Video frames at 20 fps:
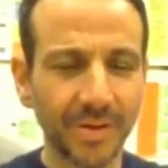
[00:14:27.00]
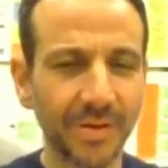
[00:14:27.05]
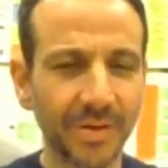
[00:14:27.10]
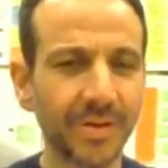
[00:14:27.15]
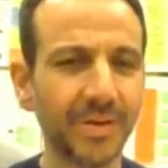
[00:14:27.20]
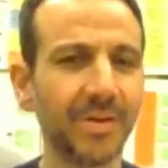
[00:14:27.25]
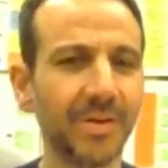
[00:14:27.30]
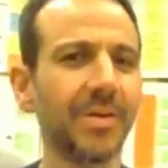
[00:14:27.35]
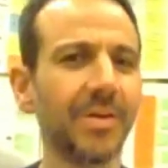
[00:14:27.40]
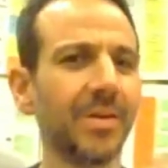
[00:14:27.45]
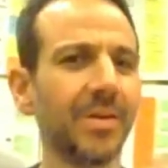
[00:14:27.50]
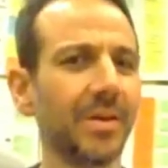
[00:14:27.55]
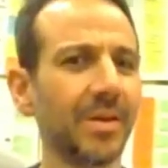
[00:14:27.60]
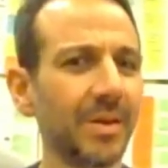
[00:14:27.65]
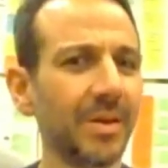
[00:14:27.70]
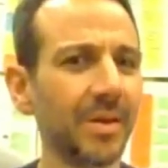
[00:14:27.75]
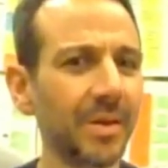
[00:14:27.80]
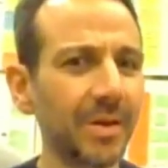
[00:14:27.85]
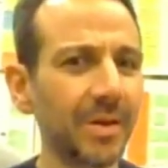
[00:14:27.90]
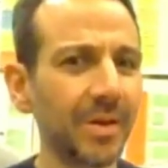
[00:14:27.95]

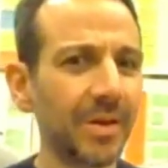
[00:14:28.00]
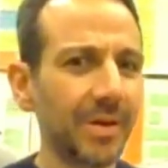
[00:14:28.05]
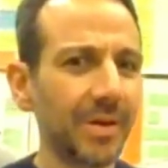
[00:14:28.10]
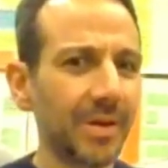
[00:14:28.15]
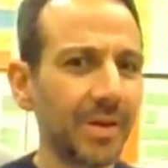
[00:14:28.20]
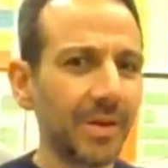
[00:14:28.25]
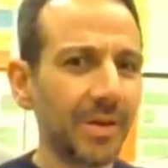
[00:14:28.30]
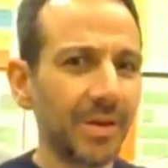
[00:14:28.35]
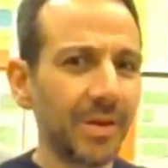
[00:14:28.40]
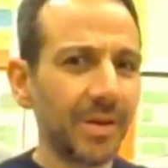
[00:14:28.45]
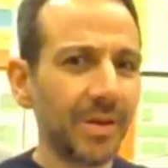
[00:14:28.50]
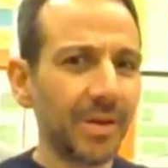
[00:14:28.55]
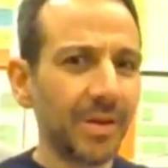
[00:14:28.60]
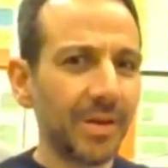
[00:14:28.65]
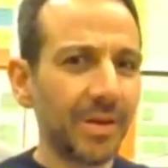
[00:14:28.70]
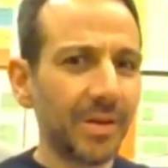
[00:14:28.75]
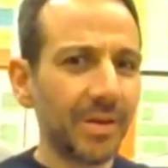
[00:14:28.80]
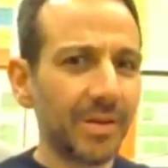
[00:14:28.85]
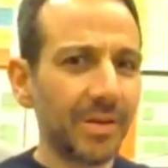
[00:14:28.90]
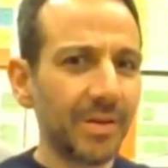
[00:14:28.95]
Nothing is said.